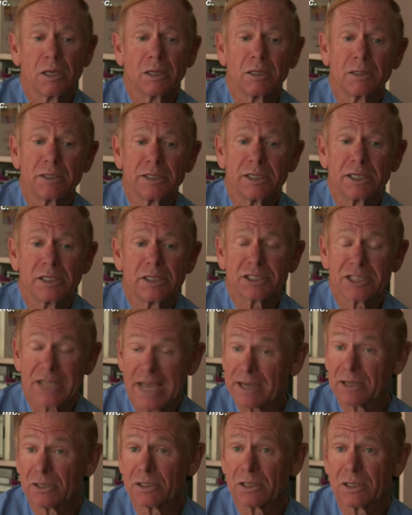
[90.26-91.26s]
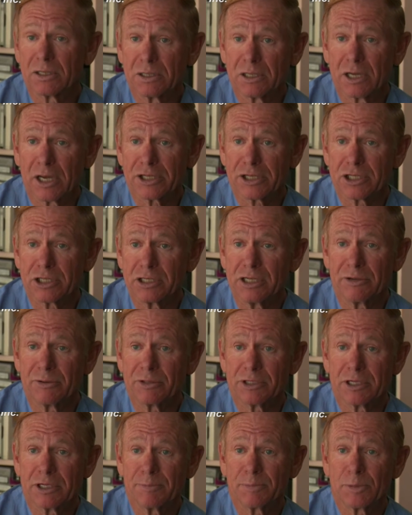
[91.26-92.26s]
The second concussion, he
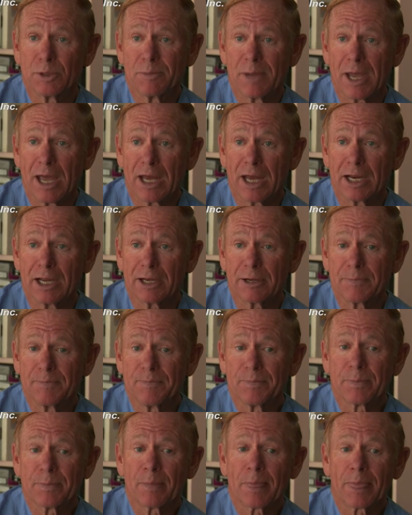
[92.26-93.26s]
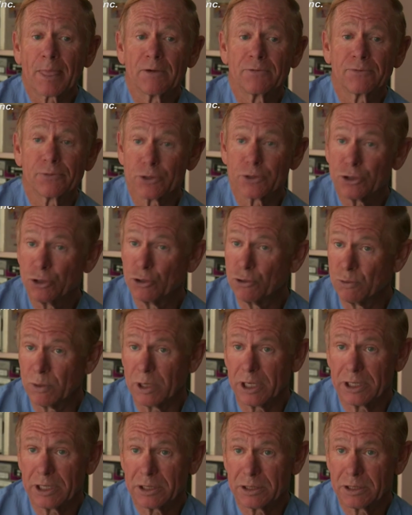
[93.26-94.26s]
was symptomatic for 2
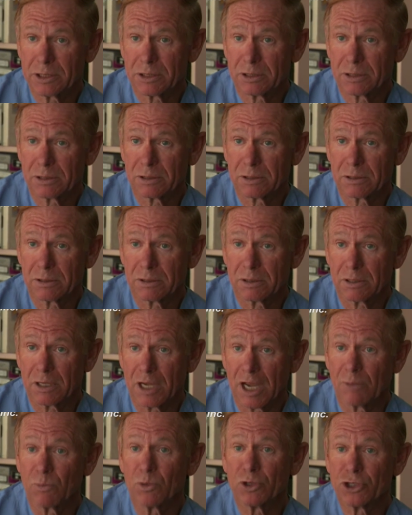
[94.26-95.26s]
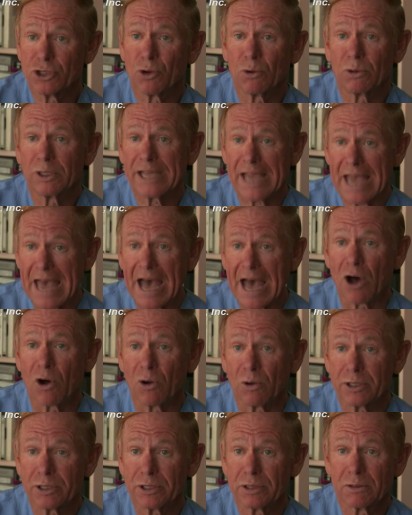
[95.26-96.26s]
weeks and was only
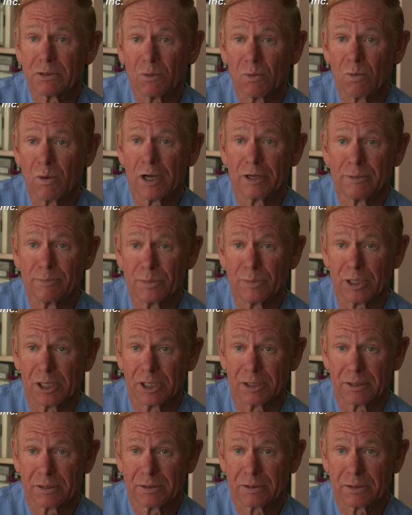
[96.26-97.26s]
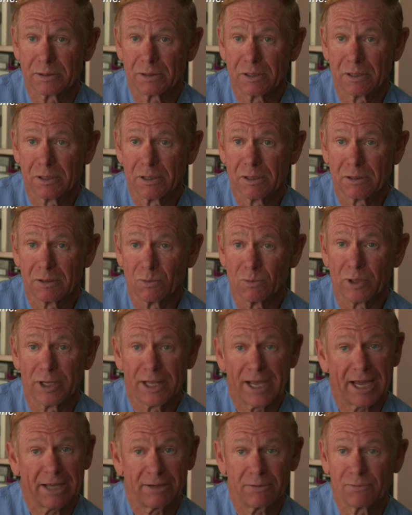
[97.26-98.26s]
out 1 month. With
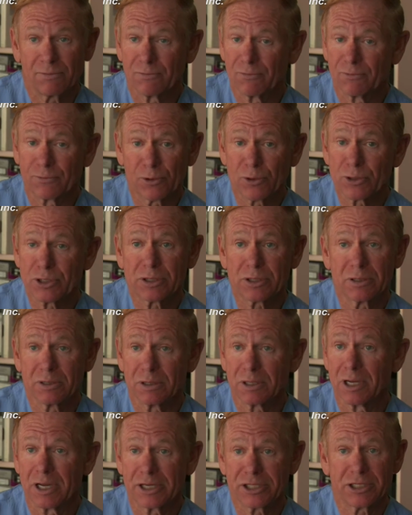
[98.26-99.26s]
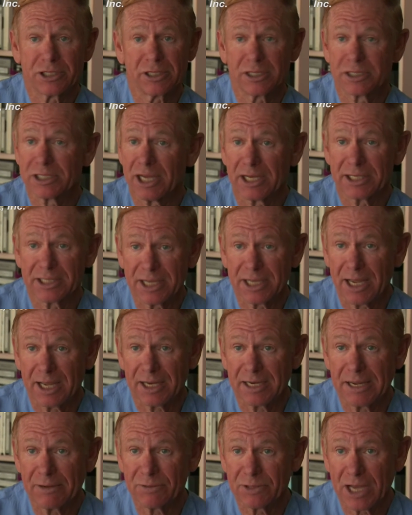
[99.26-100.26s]
that first concussion, as I
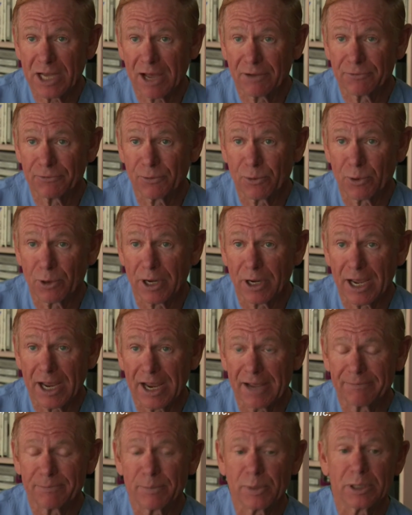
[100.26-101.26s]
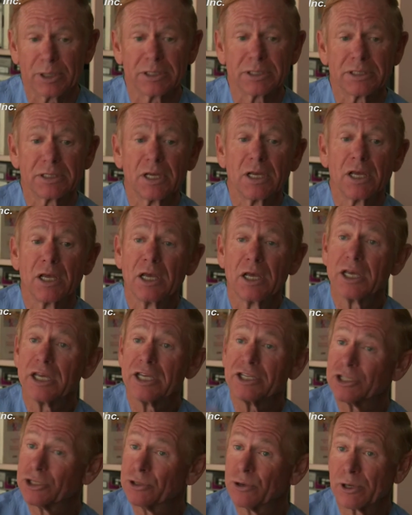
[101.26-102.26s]
said, he was out 4.5 months.
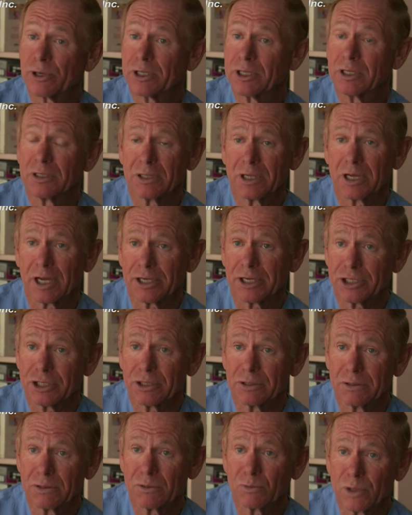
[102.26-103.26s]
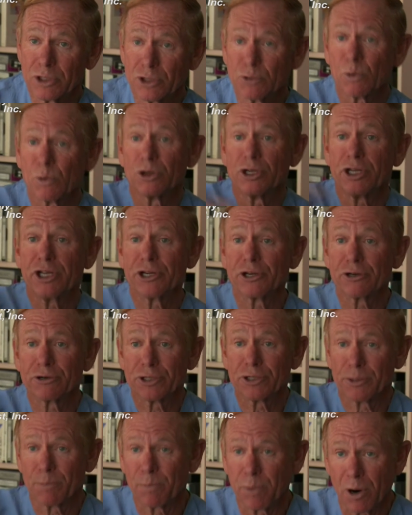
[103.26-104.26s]
His third concussion, which were
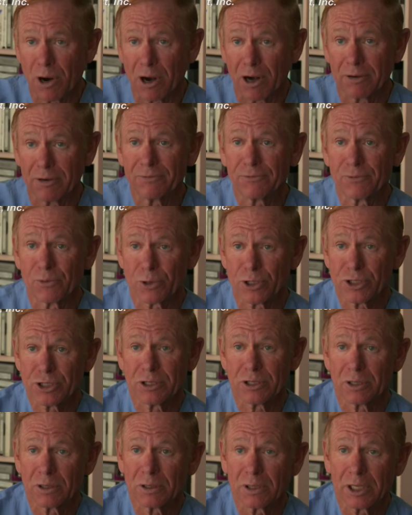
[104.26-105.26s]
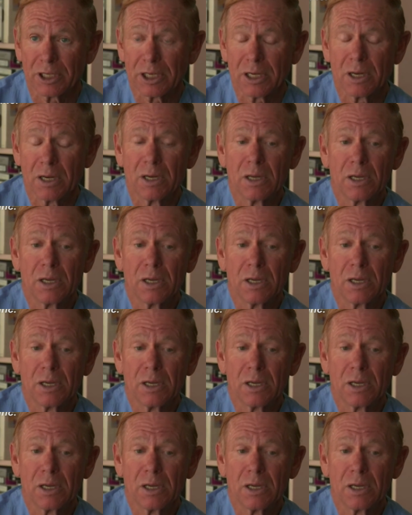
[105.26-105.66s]
years apart, fortunately,